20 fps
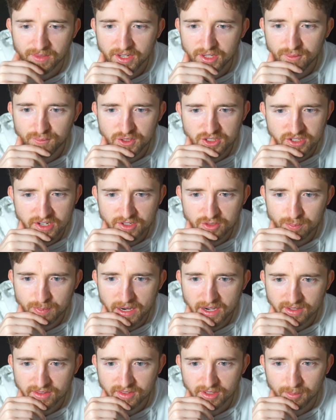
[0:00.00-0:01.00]
And if he takes
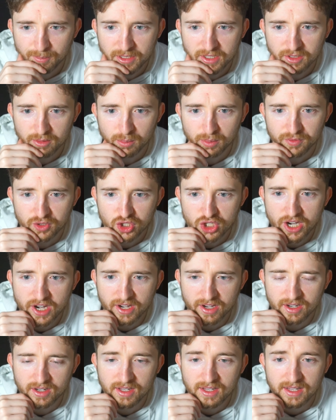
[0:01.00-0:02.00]
back, then I'm hitting him with a
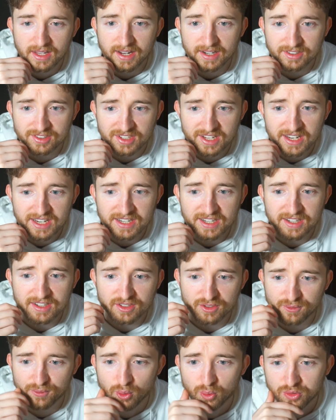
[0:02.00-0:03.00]
check, and his king
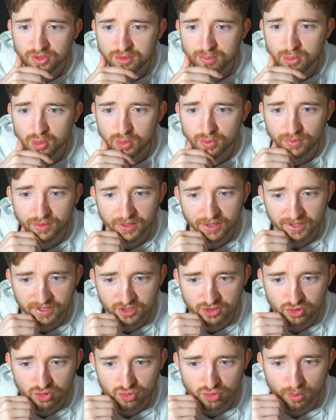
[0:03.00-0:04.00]
is forced to move, and then I
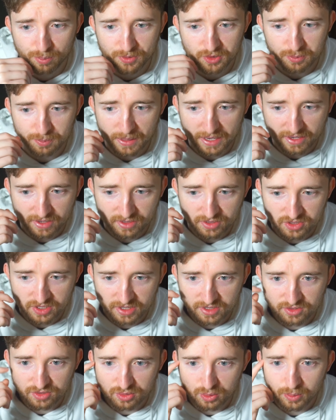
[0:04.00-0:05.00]
can just drop this back and
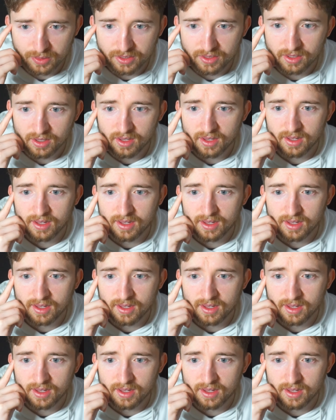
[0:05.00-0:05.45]
attack his queen.